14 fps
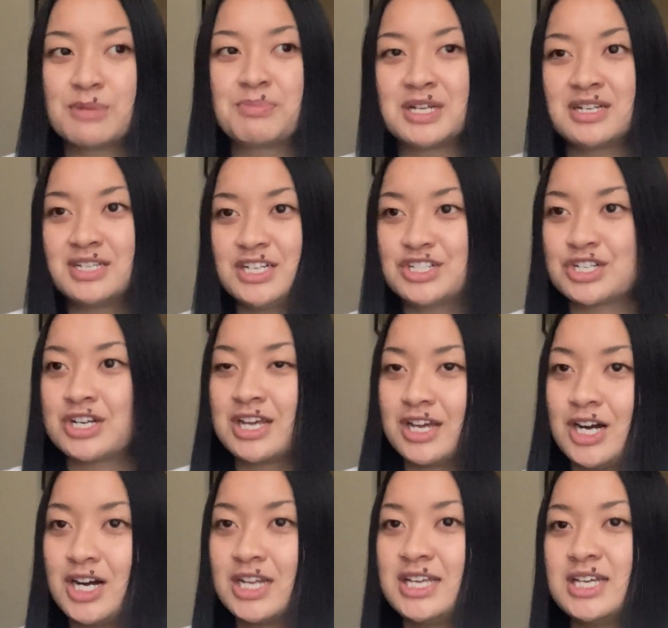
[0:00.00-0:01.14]
But in Nishane
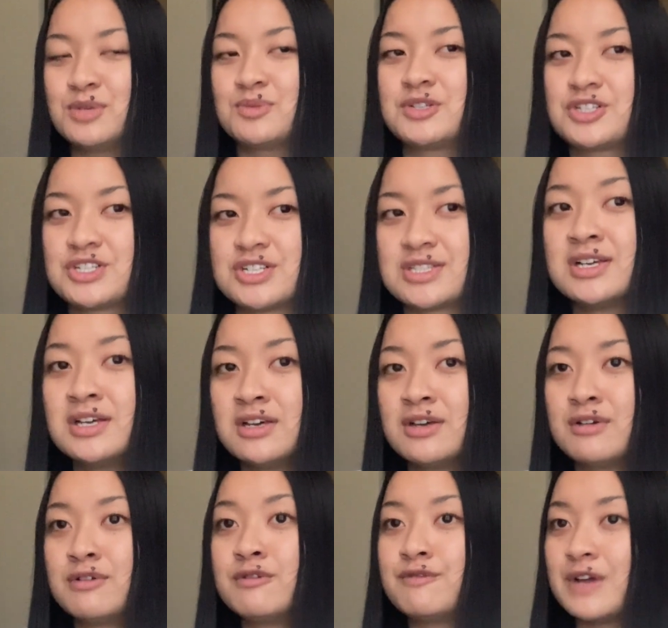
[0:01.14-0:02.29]
Ani, it was just
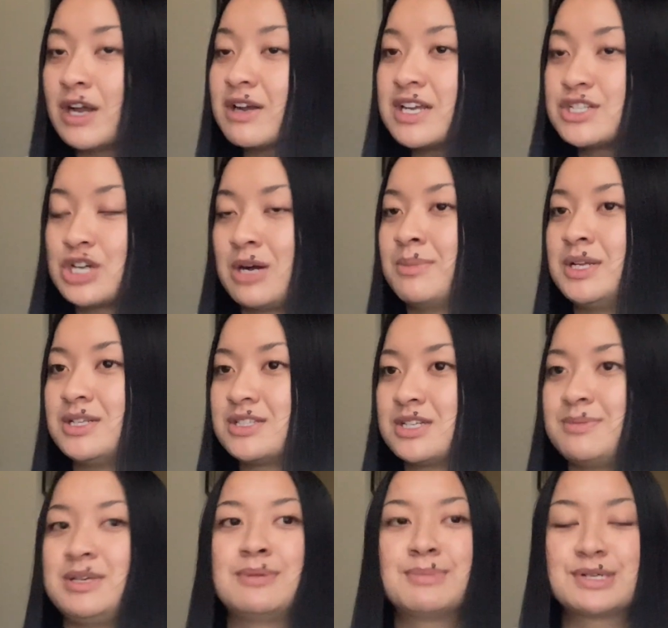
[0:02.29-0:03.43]
very dominant to
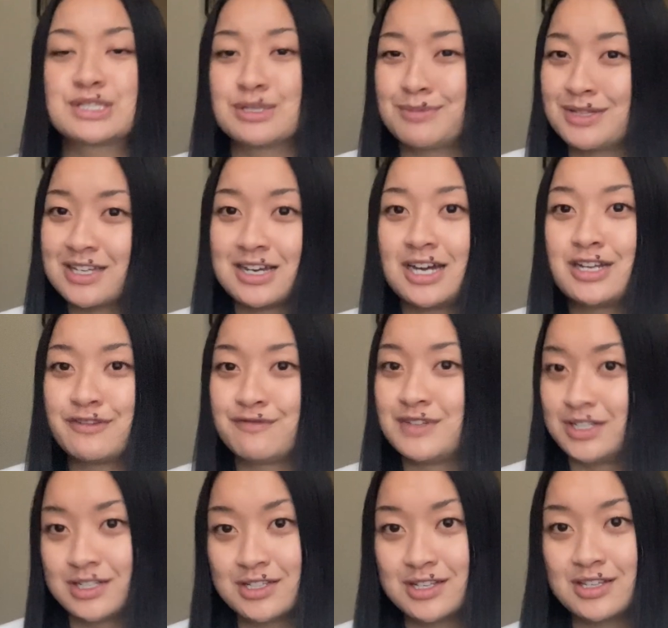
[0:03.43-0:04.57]
me. It must have been the kind of
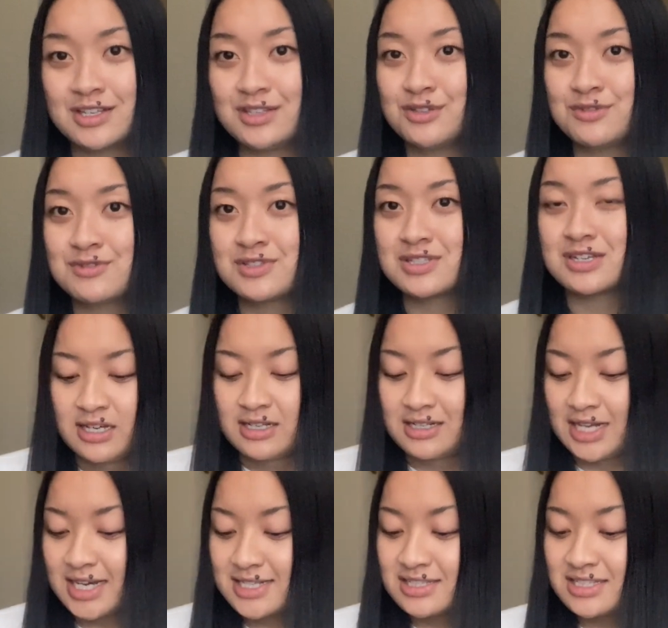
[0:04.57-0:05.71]
vanilla they used.
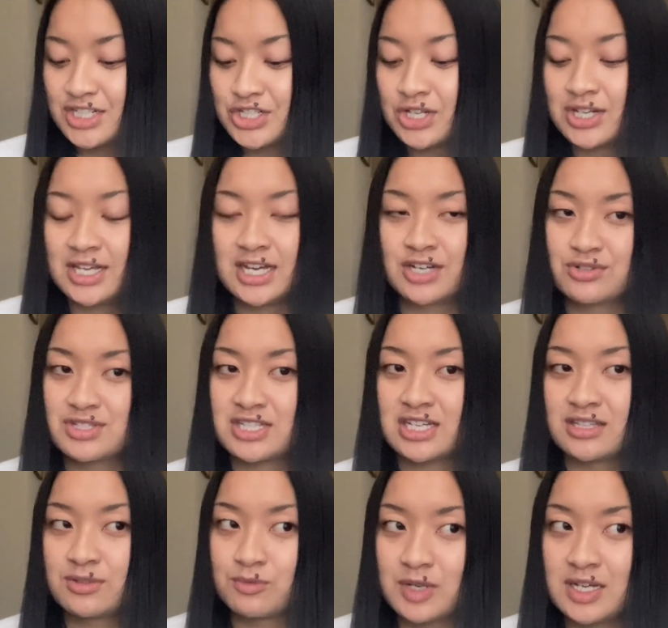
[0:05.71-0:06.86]
Next, Nishane 100
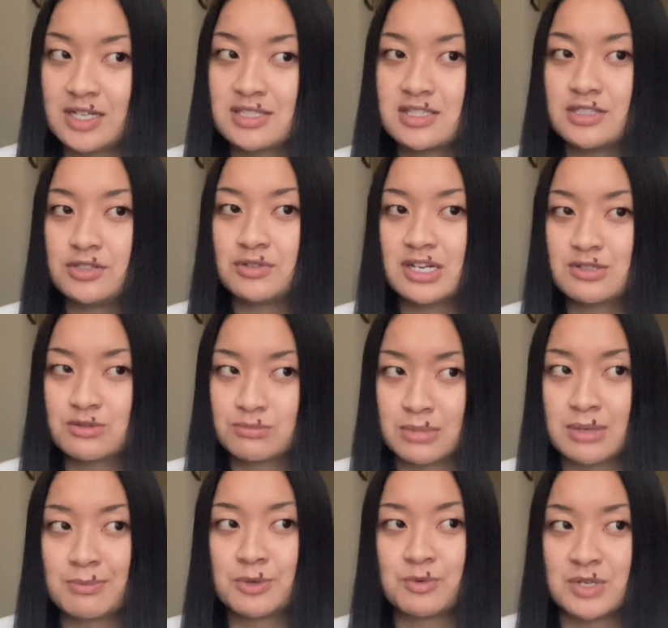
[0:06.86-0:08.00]
Silent Ways. You guys
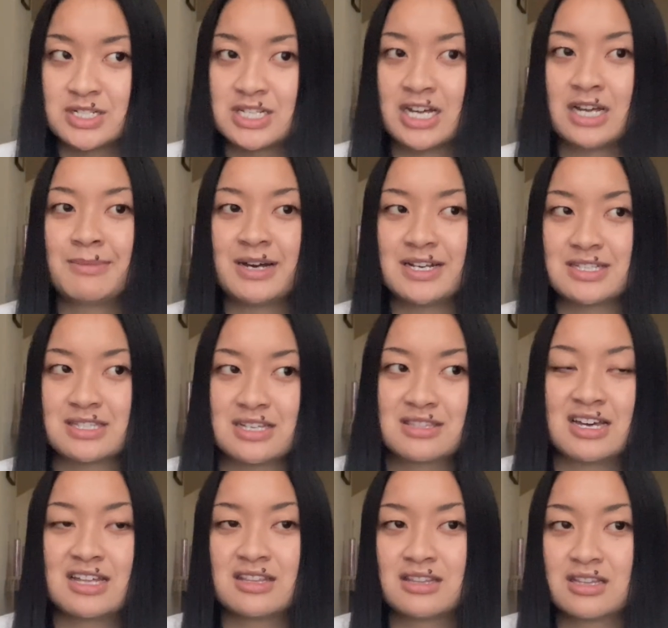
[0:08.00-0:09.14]
remember one time I said
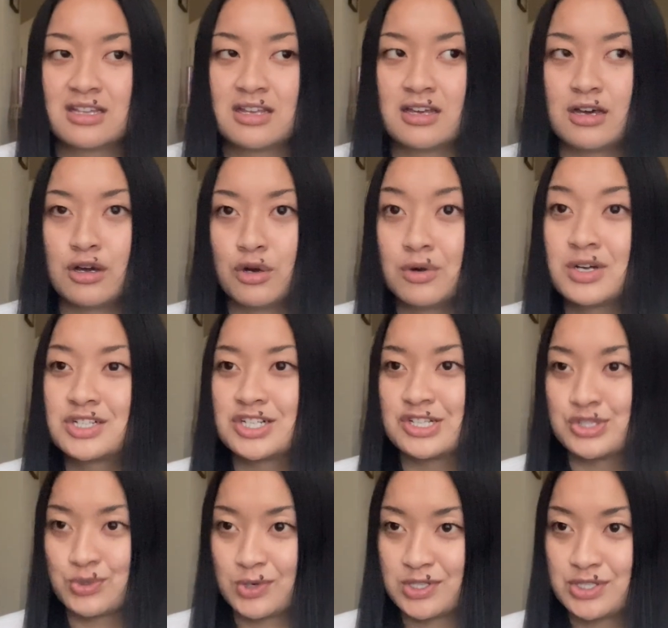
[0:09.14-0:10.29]
that Aegea
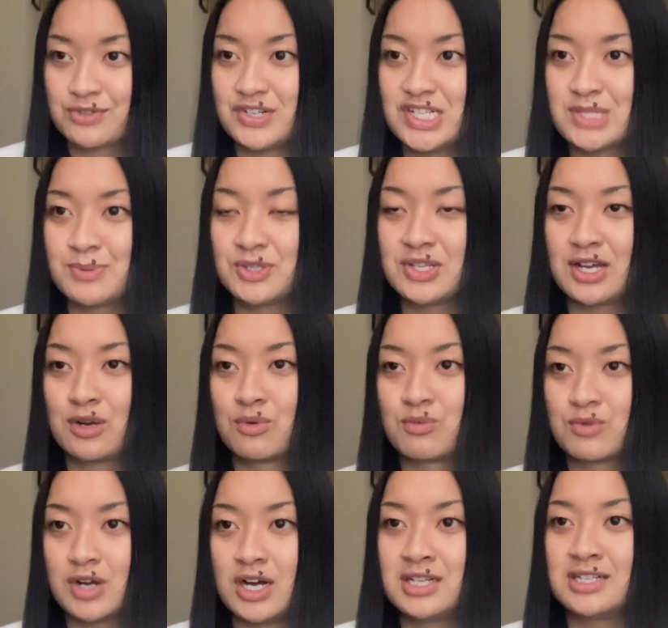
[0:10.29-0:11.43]
Sorcery smelled like a
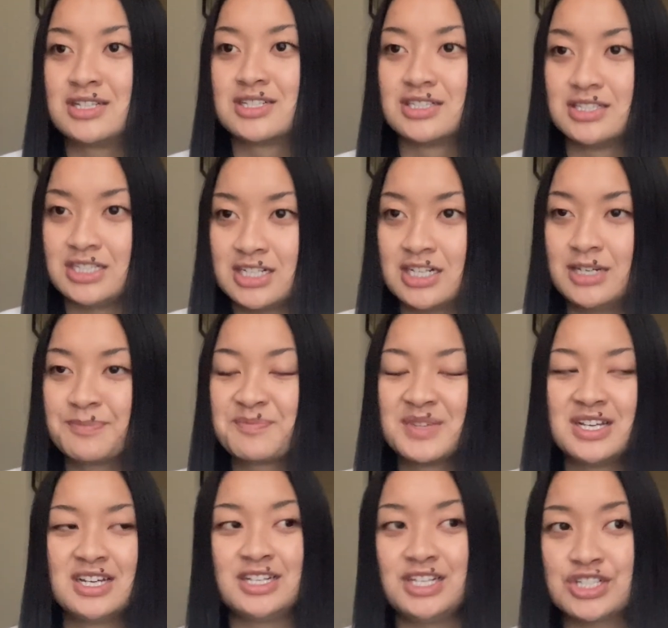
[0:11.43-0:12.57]
rotten Delina?
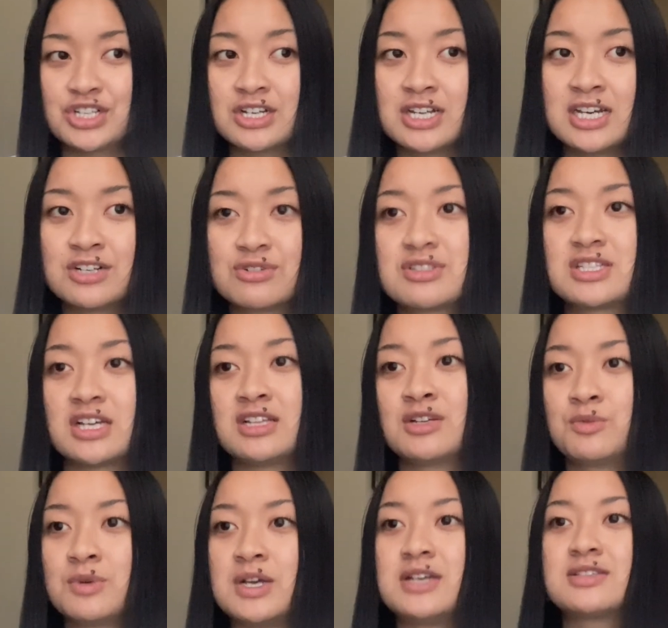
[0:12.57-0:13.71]
Nishane 100 Silent
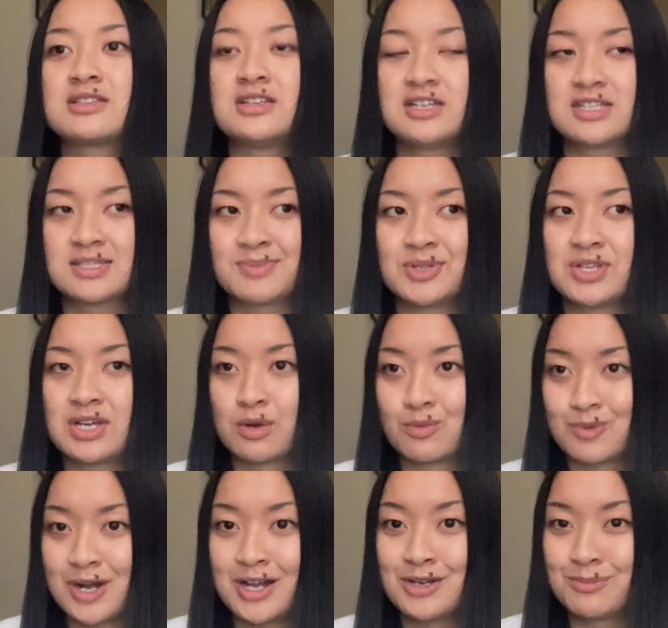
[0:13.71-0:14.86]
Ways smelled like a
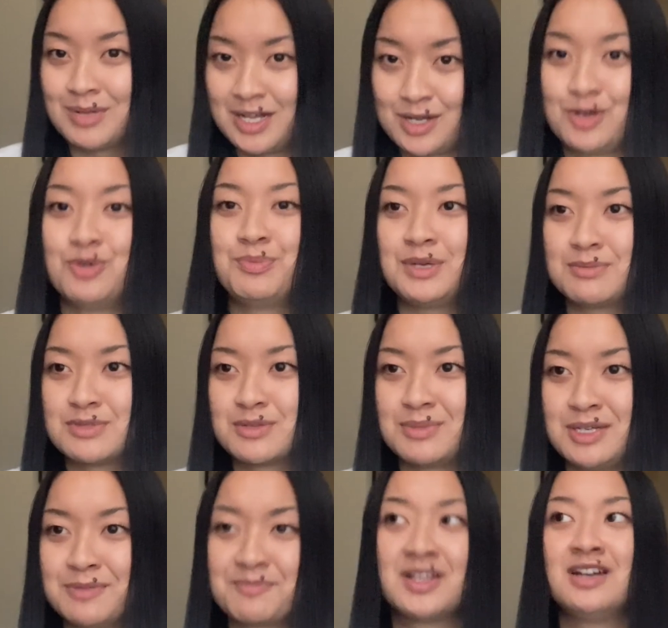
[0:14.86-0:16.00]
rotten black opium to
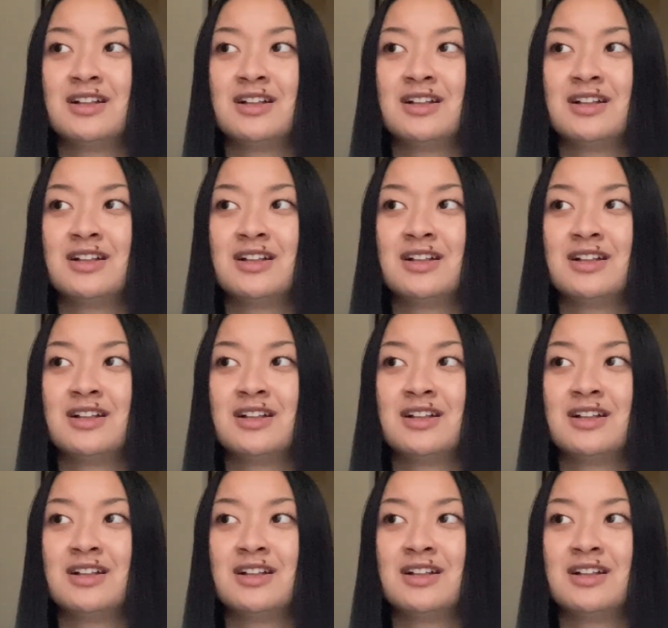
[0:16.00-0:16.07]
me.